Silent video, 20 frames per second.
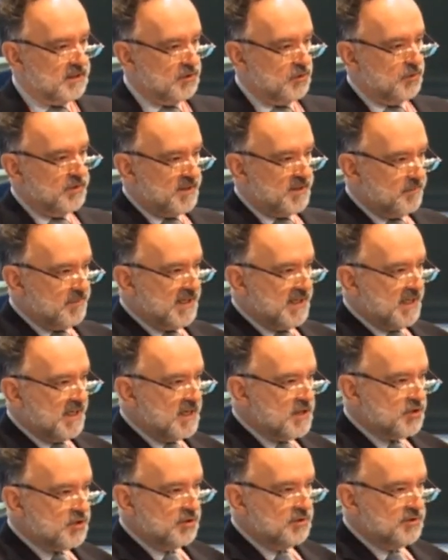into an
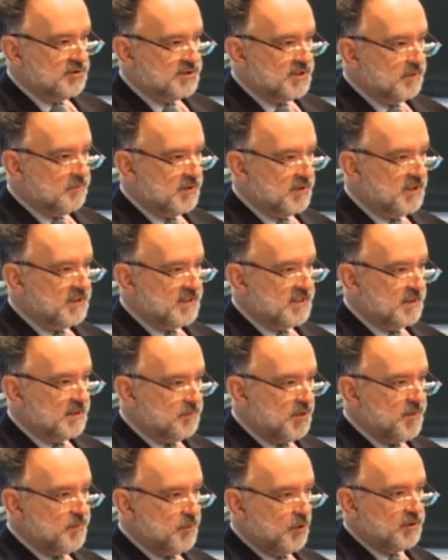application, something
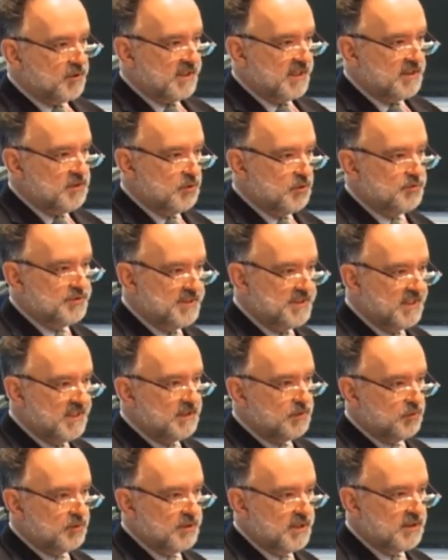that people can use
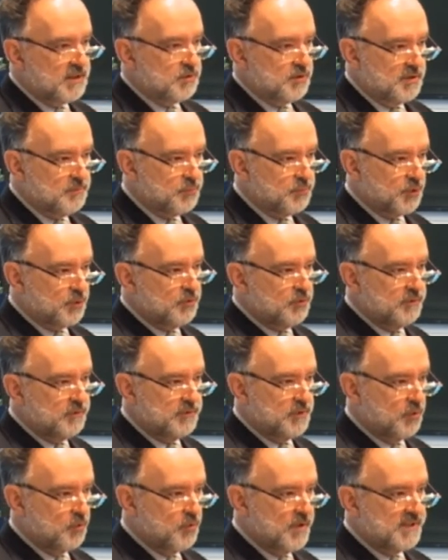day to day to
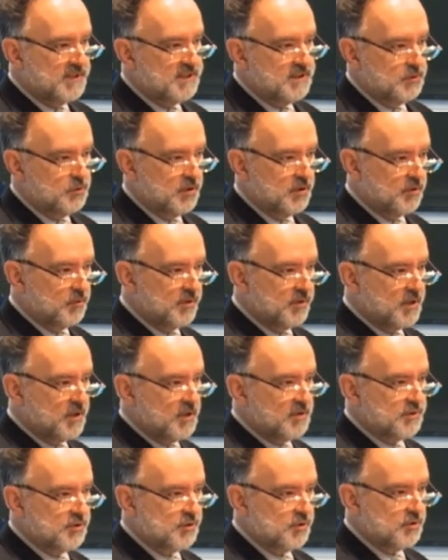improve the way they do
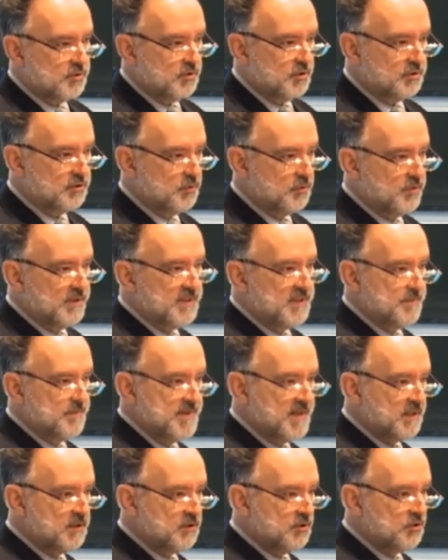agriculture or the way
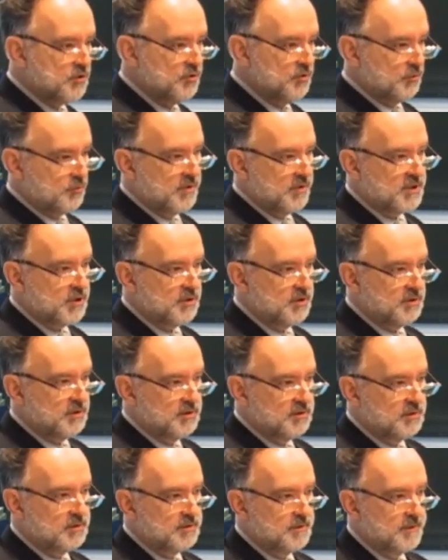they manage
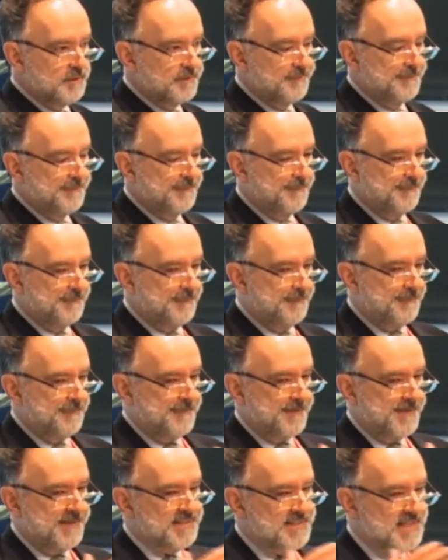nutrition.
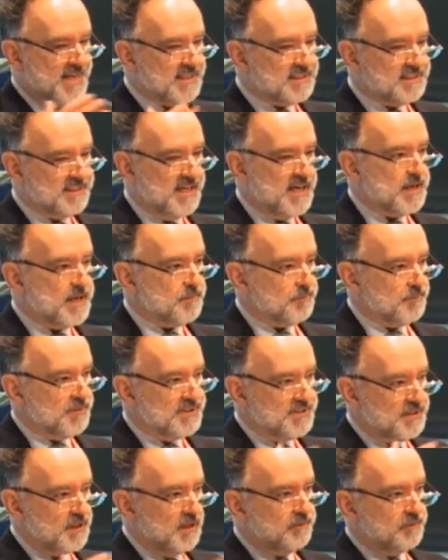And that
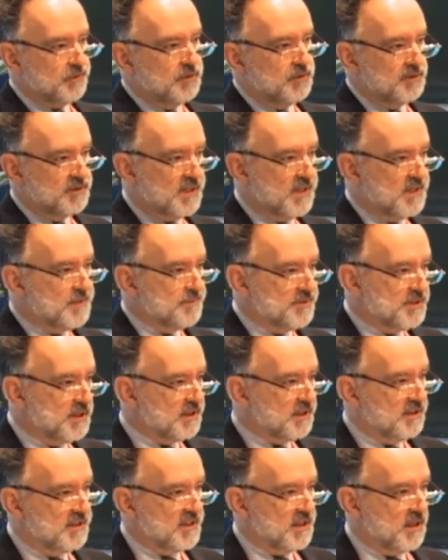gap is
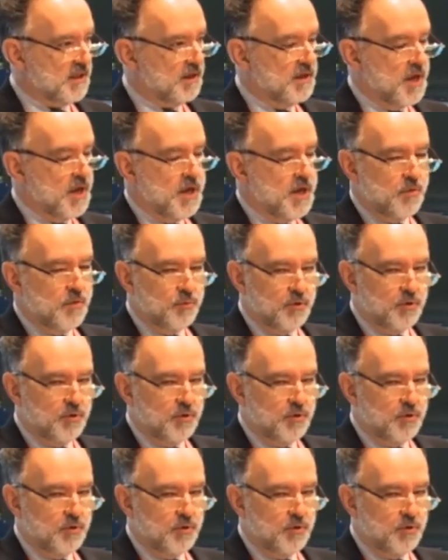oftentimes not there.